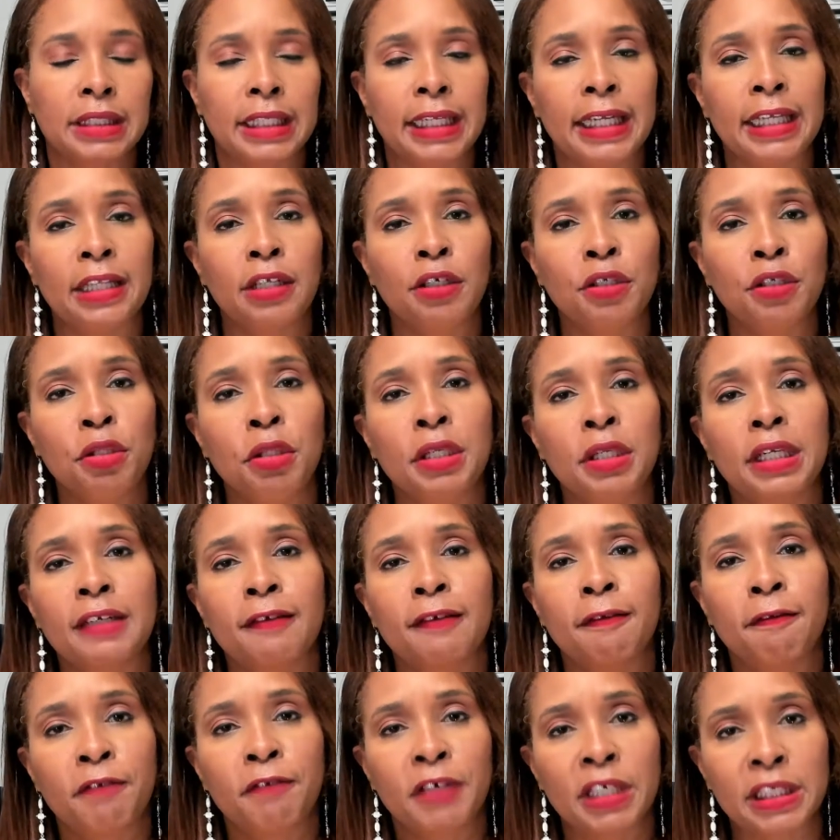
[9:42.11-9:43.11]
Either you can
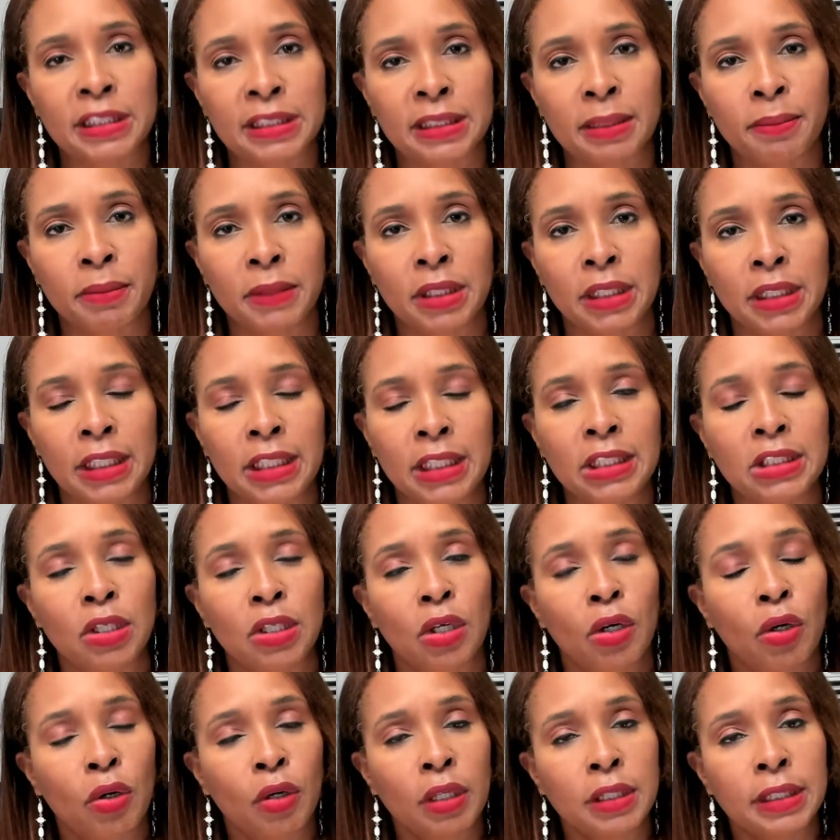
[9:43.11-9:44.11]
fix some things
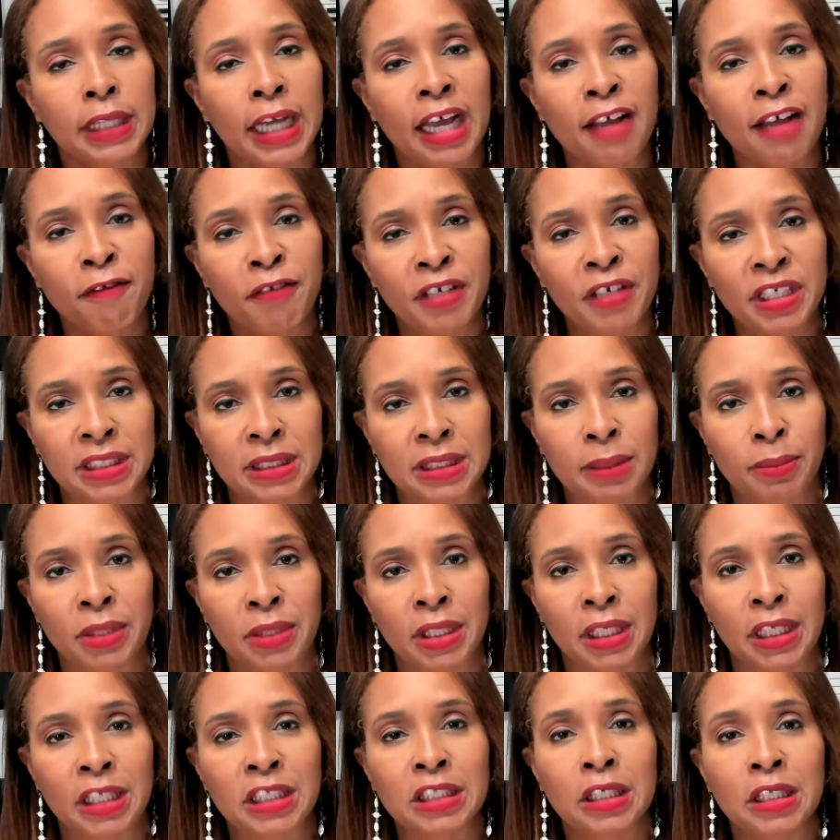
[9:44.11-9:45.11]
or not fix some
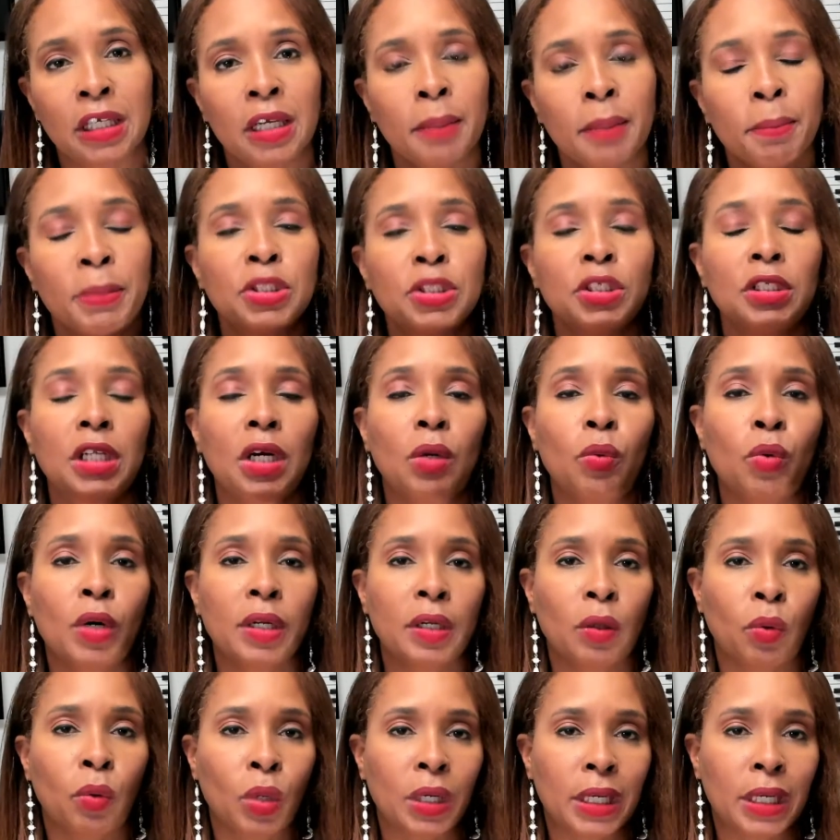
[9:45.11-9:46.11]
things, but you don't want
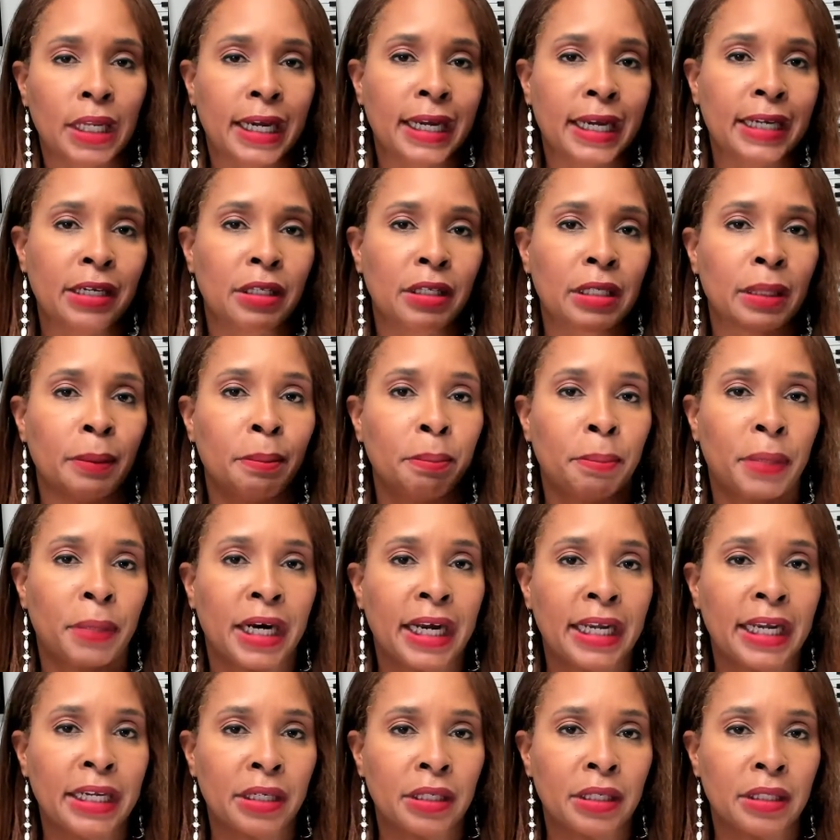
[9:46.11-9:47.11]
to rely on a
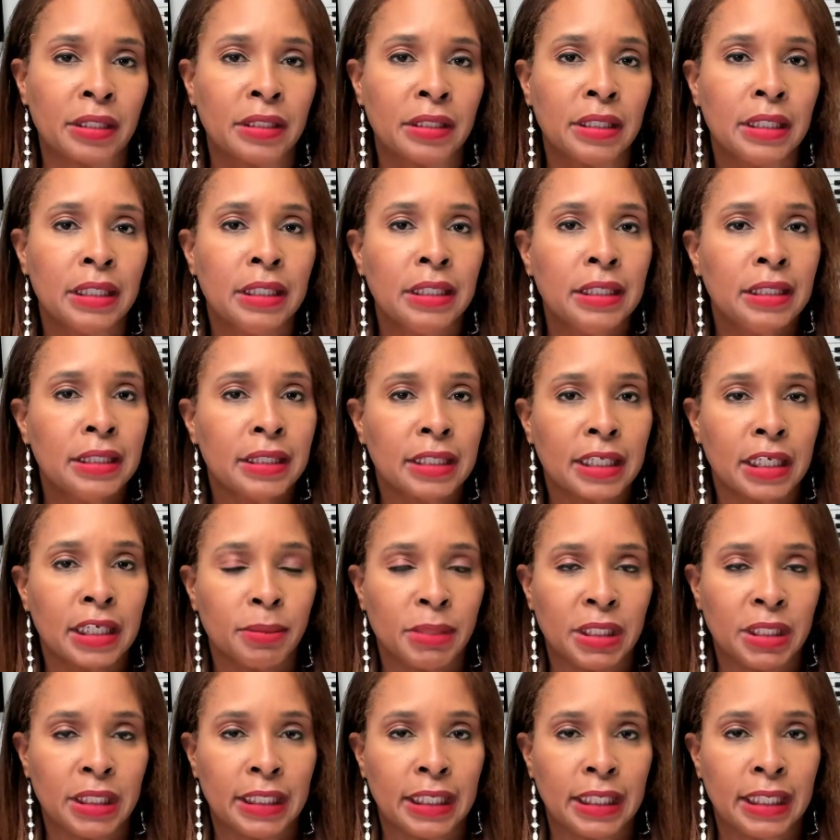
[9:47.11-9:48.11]
buyer
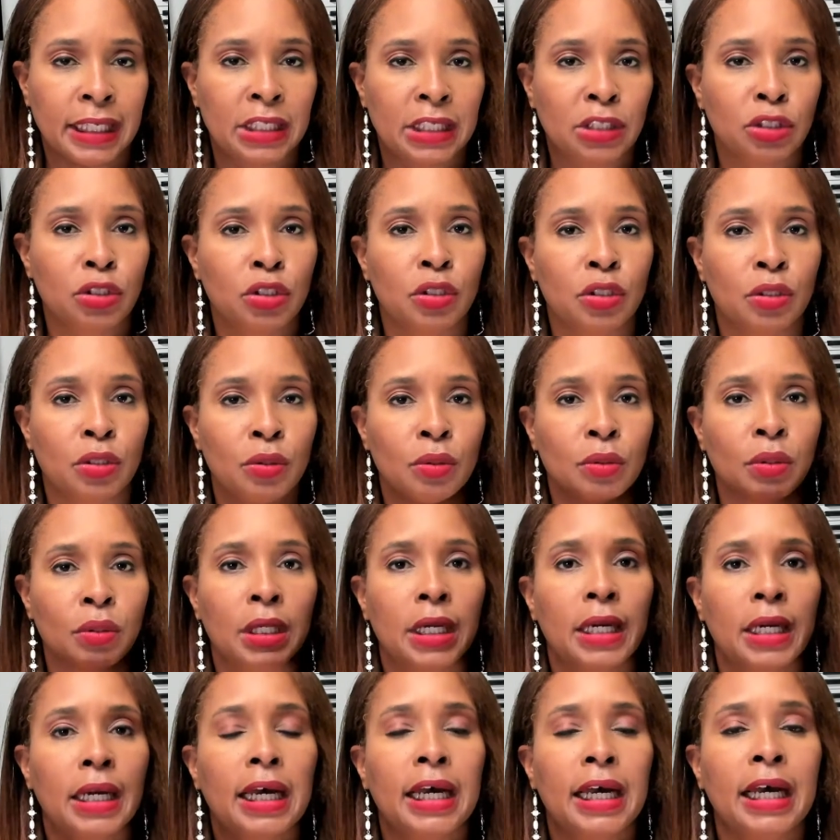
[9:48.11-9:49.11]
coming in to
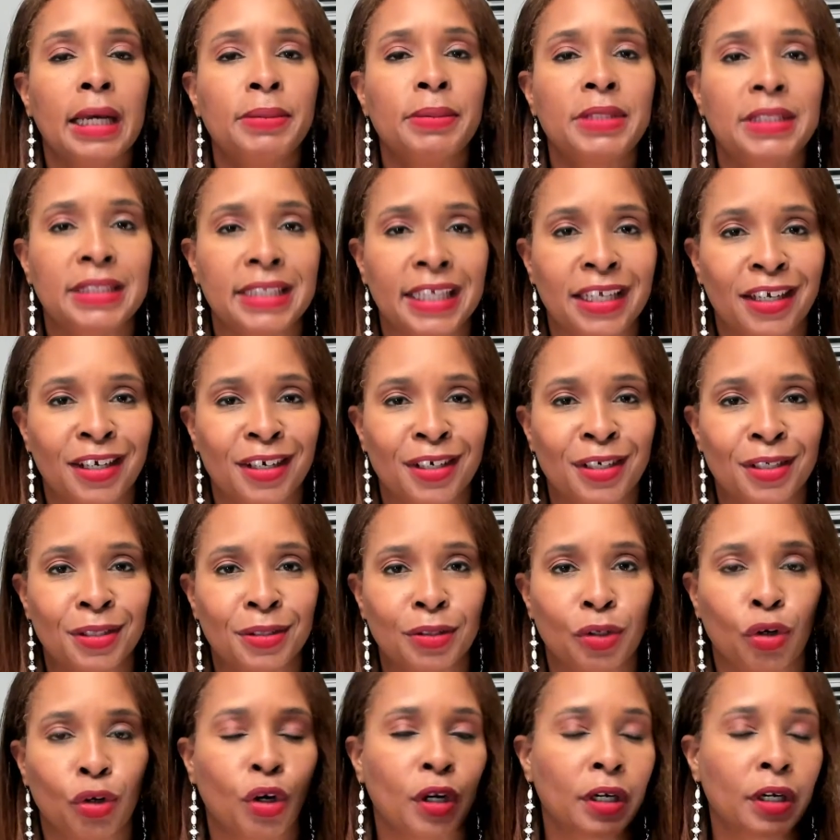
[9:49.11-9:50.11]
upsell
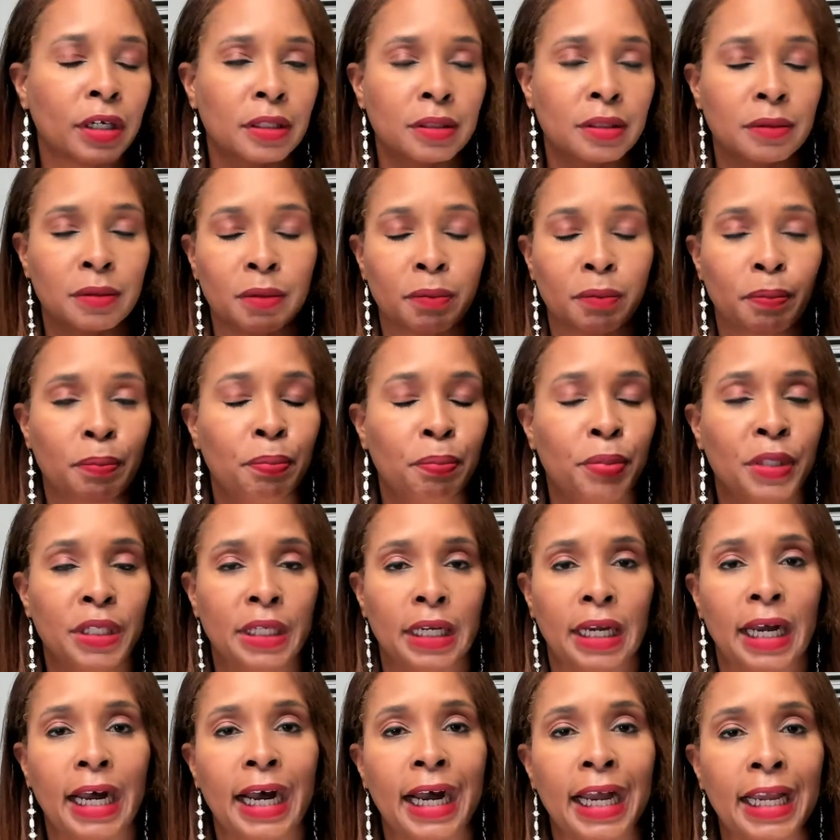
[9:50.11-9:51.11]
or put a
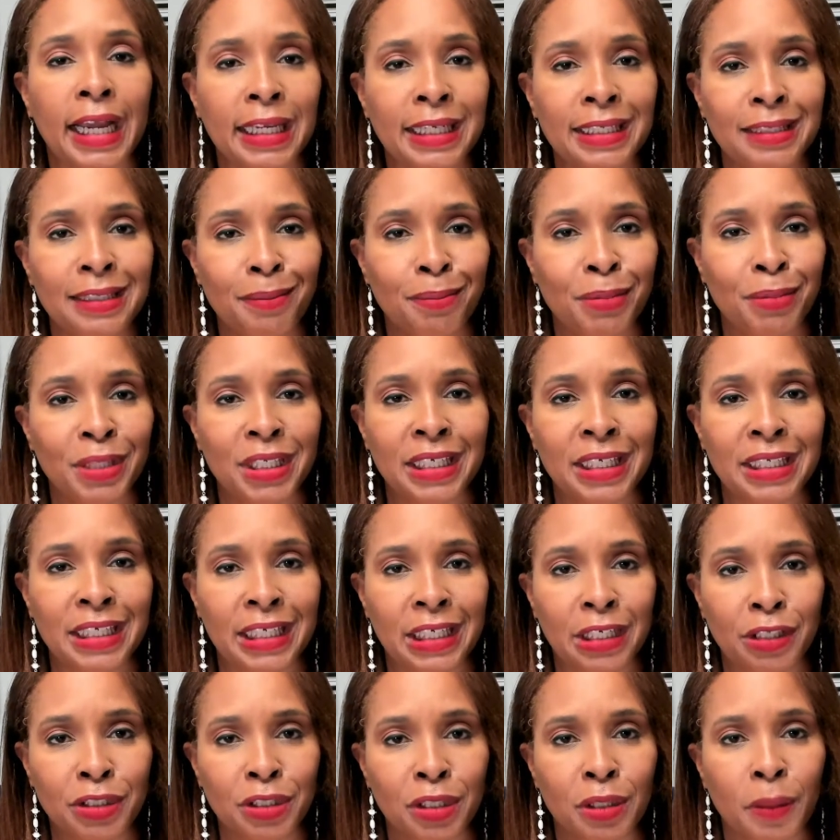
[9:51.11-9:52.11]
high bid in
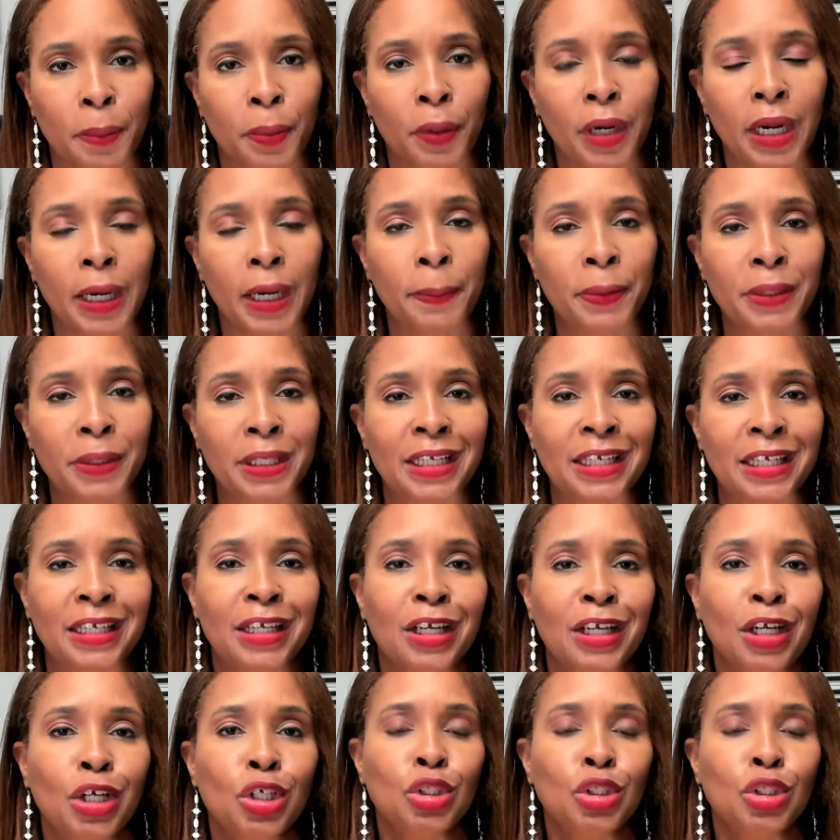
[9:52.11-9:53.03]
on your property,